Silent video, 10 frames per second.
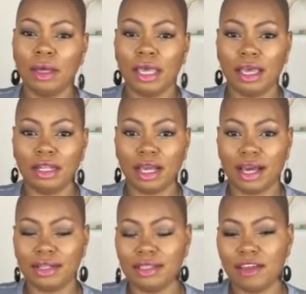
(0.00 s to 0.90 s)
And I
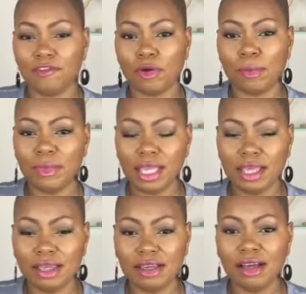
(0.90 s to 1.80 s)
gotta say, for
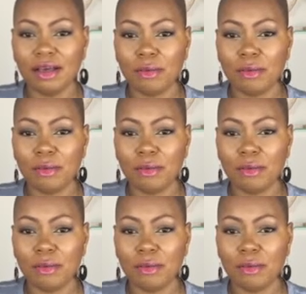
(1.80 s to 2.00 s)
me,